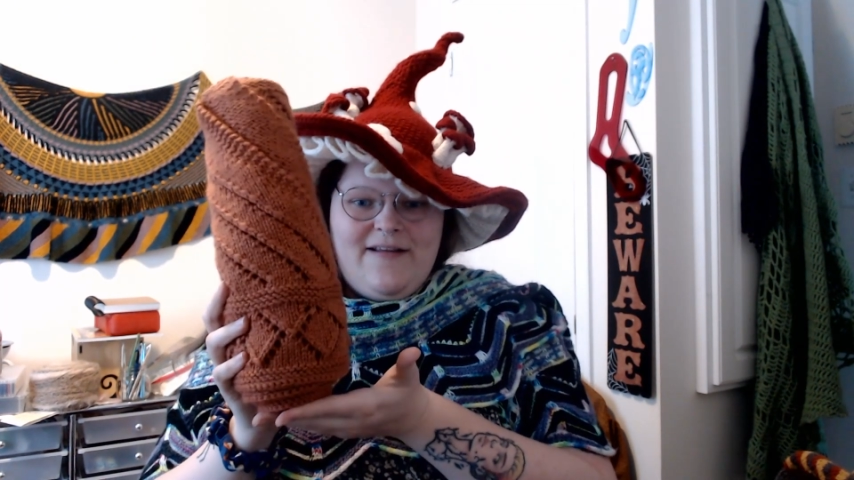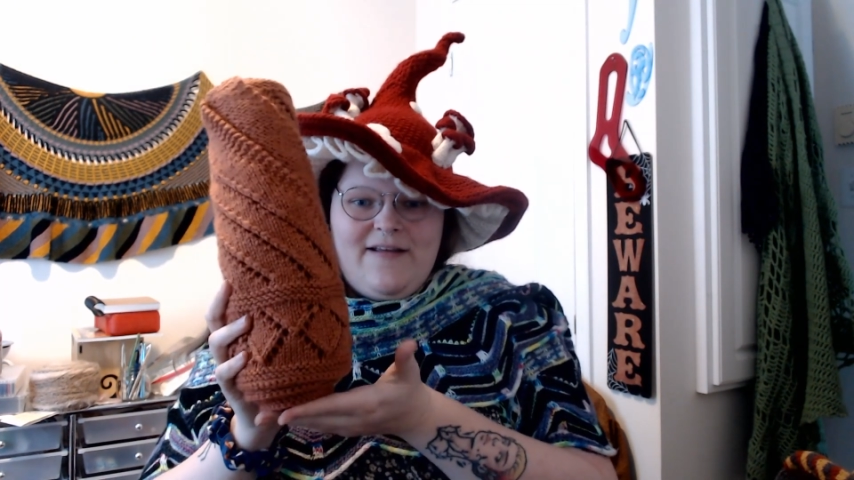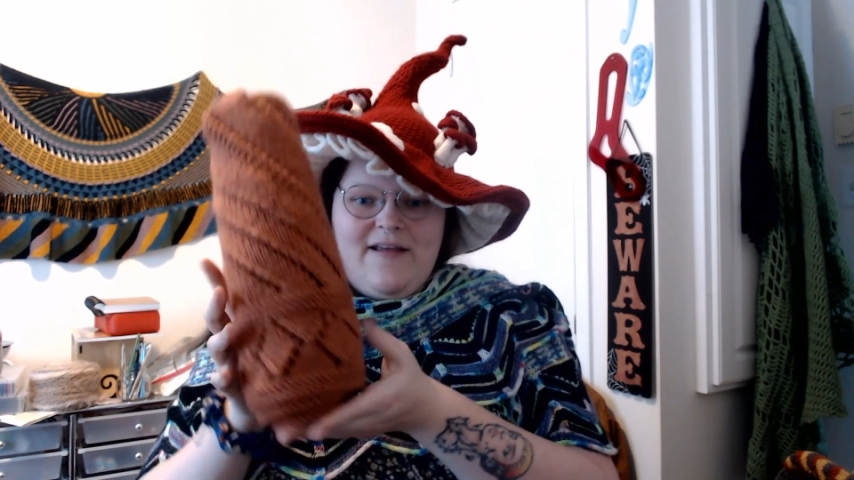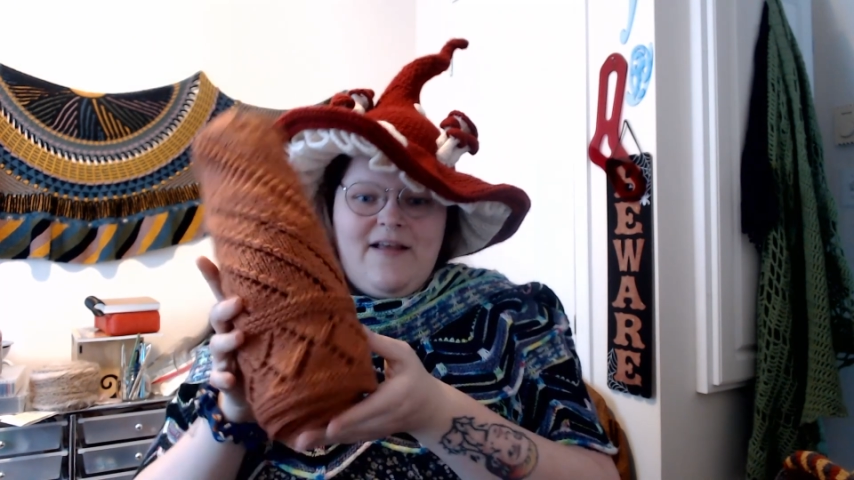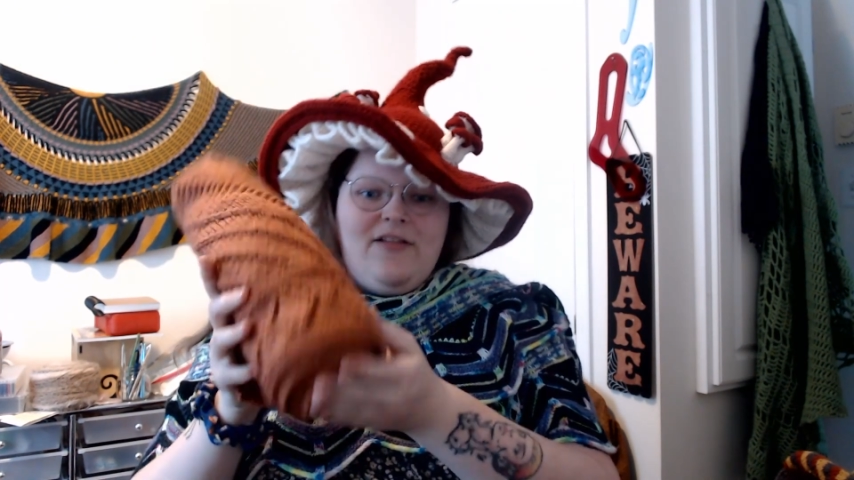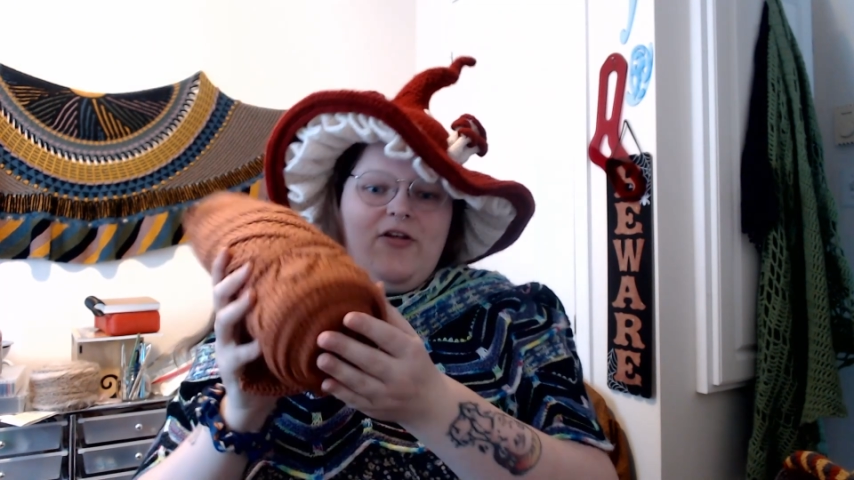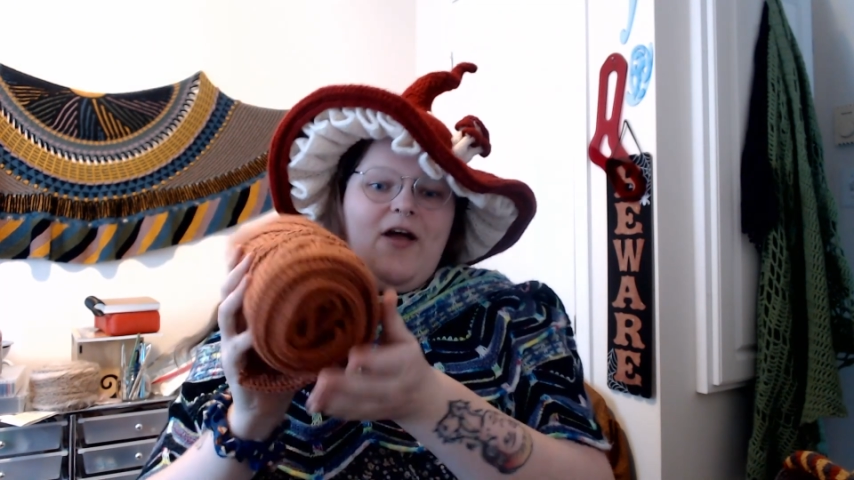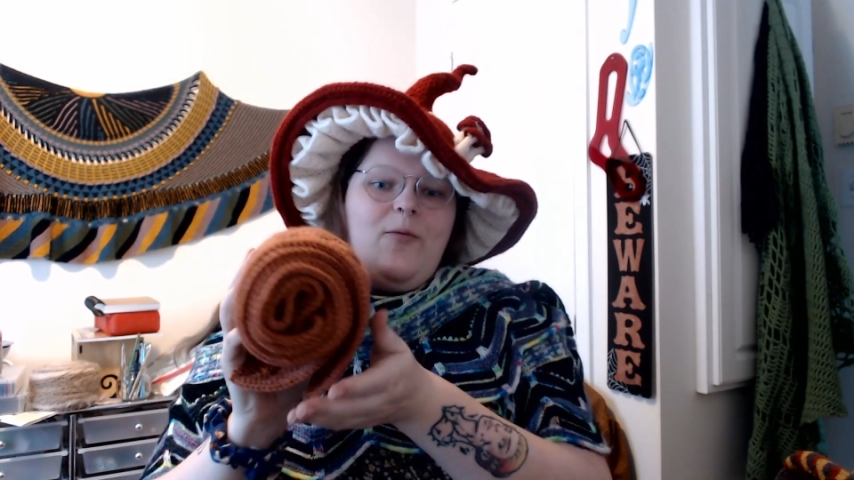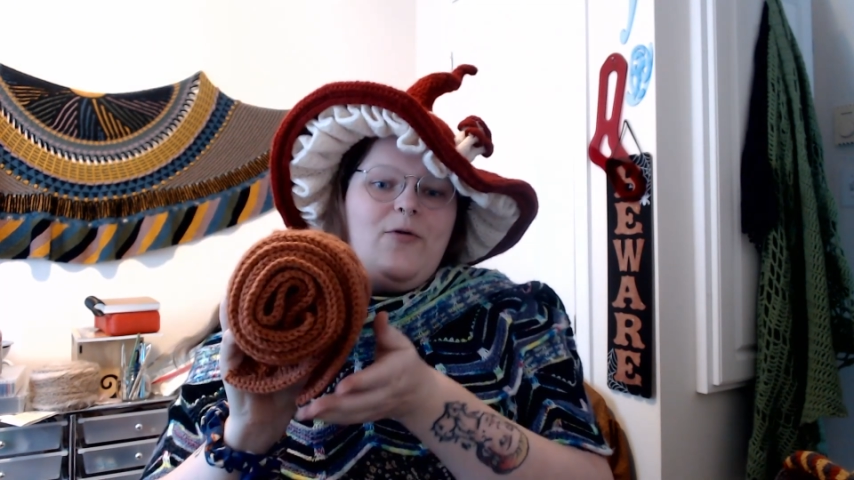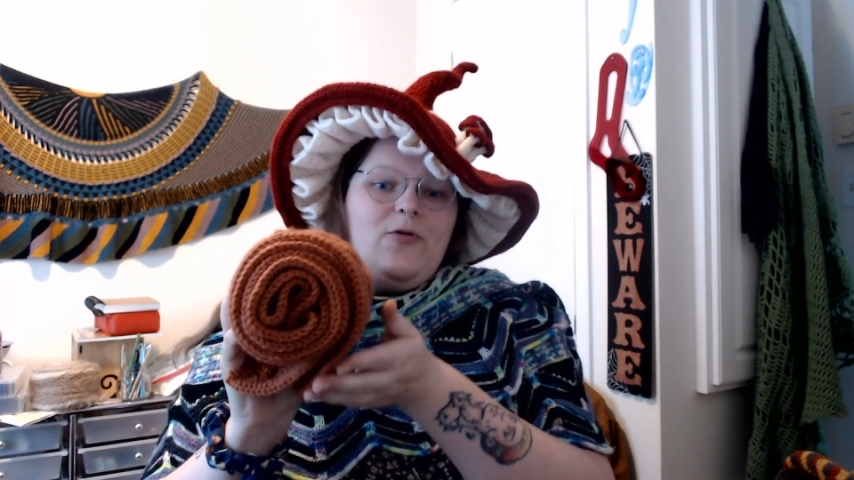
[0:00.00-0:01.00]
Look how
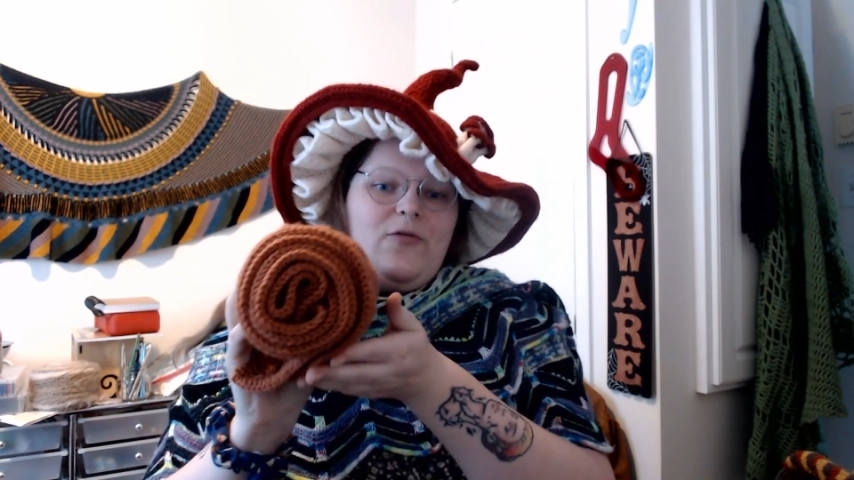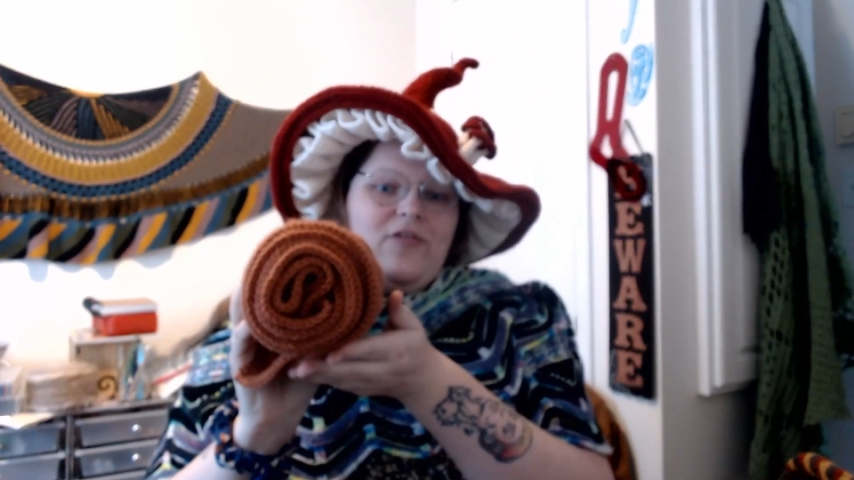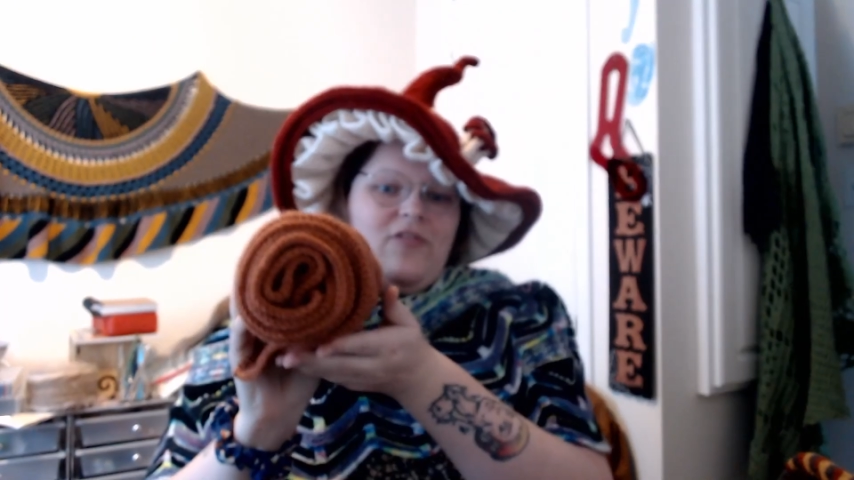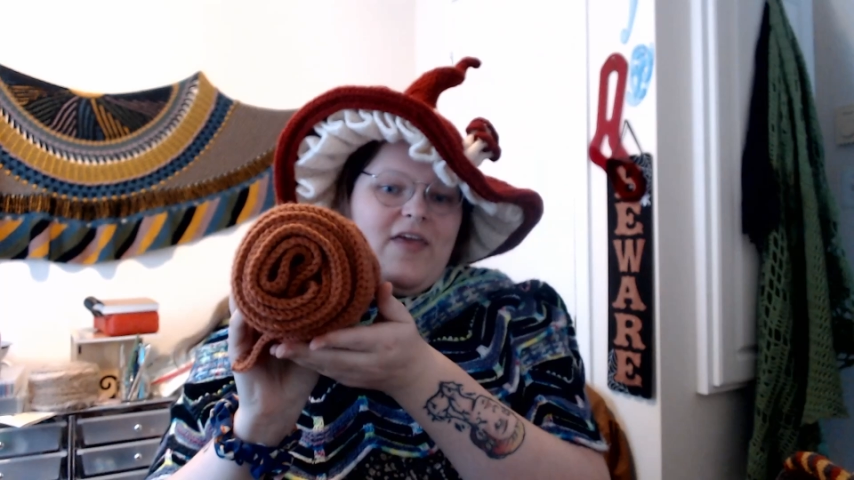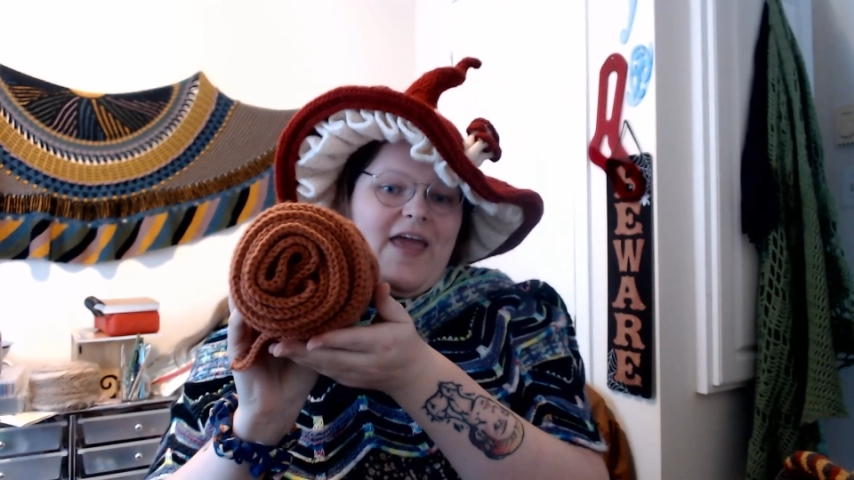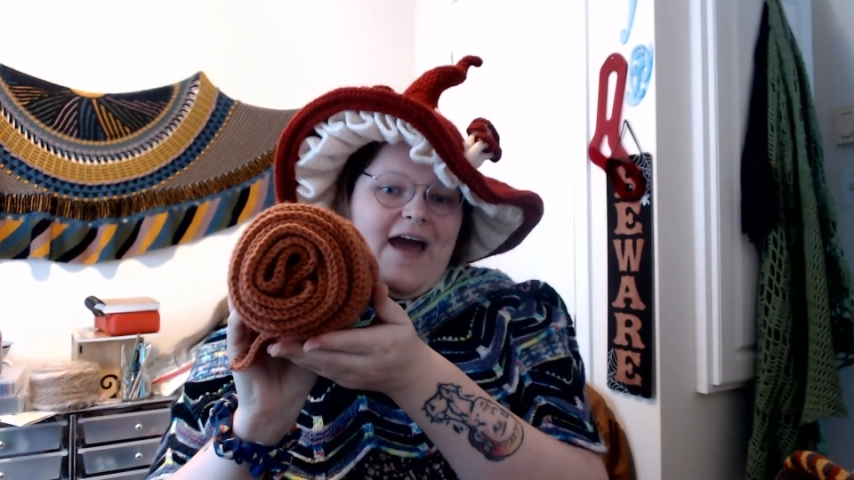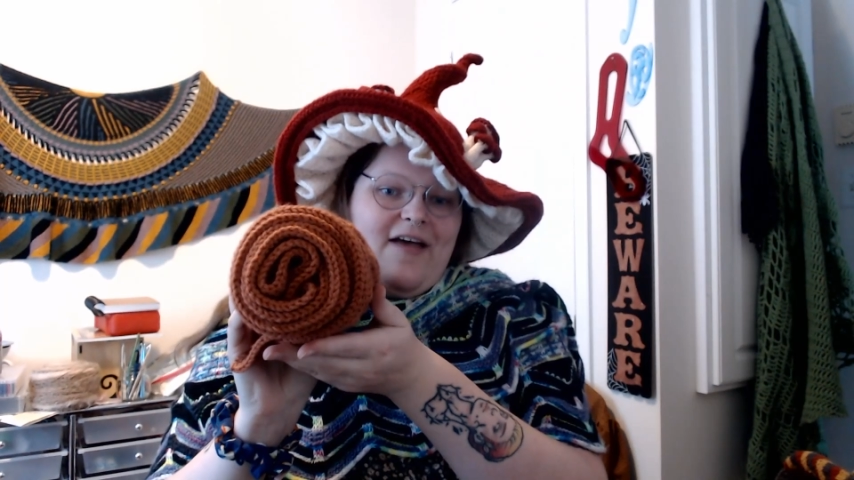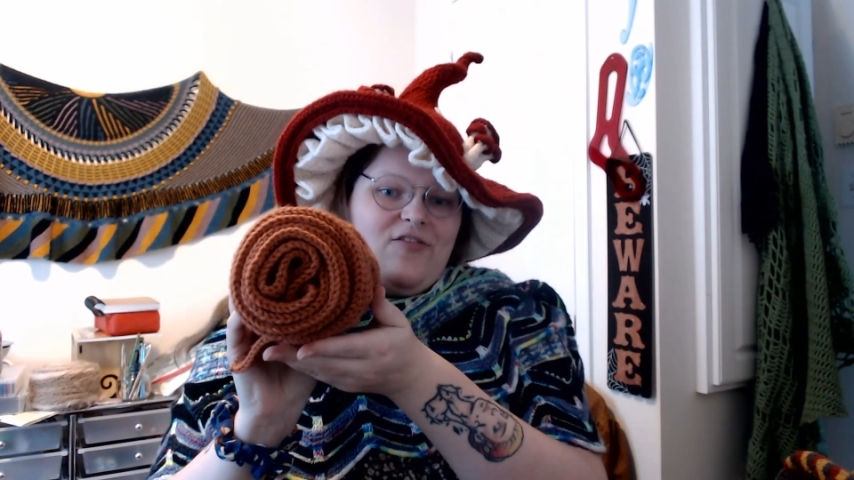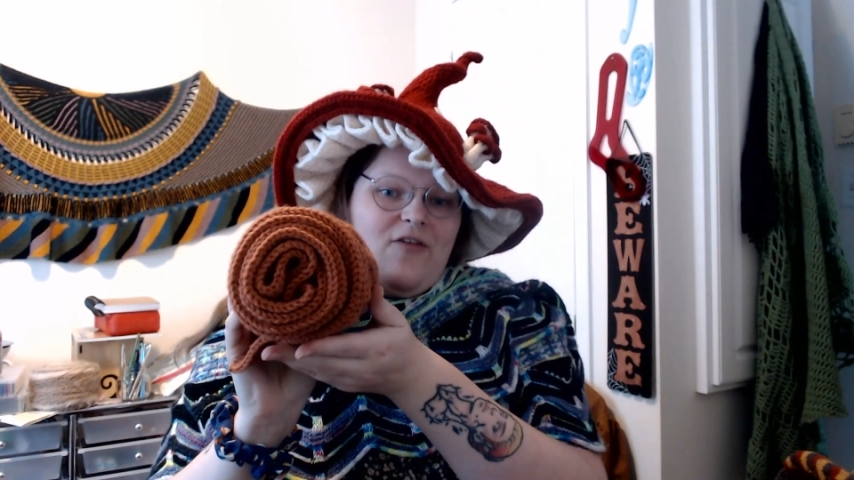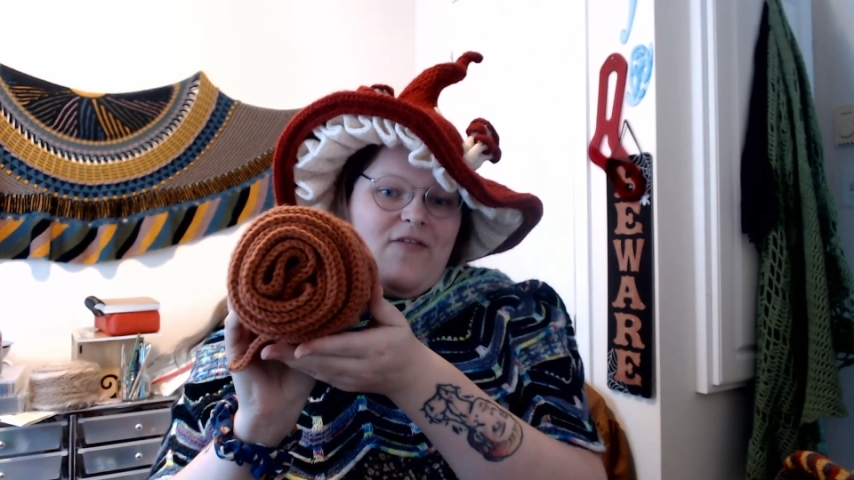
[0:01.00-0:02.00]
beautiful. This is the cast off
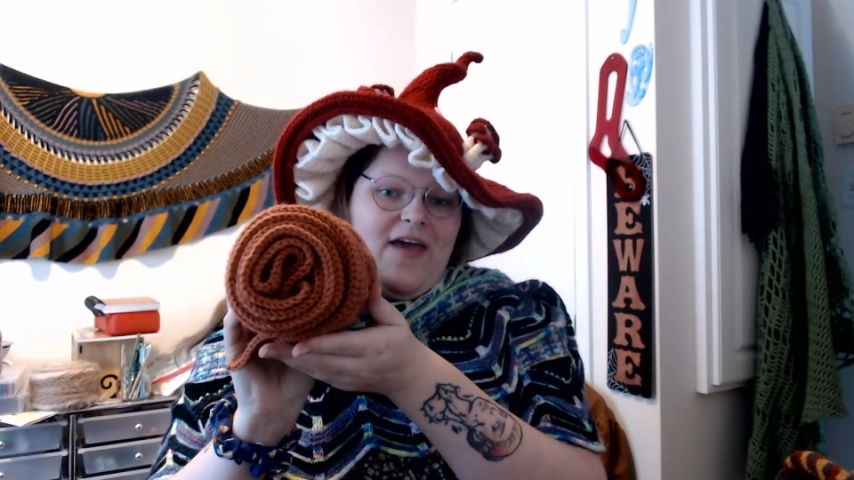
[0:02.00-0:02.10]
edge.